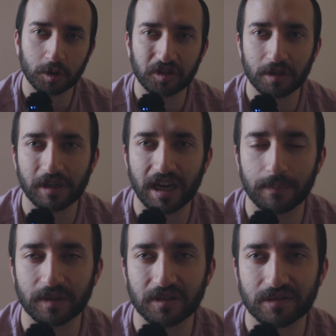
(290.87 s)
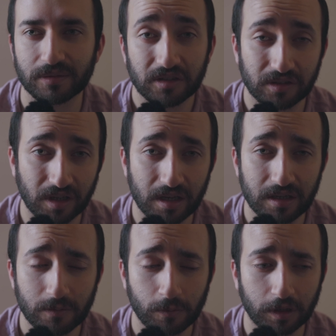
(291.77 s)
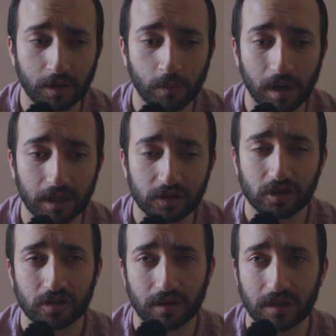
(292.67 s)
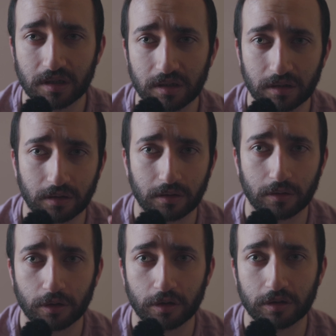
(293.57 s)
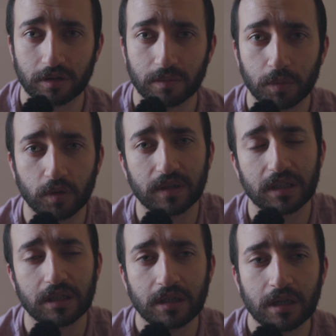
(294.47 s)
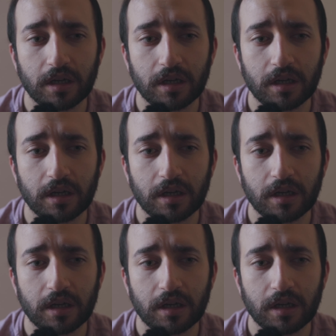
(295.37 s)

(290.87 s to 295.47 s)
We'll see what happens. Today, we're going to watch the third movie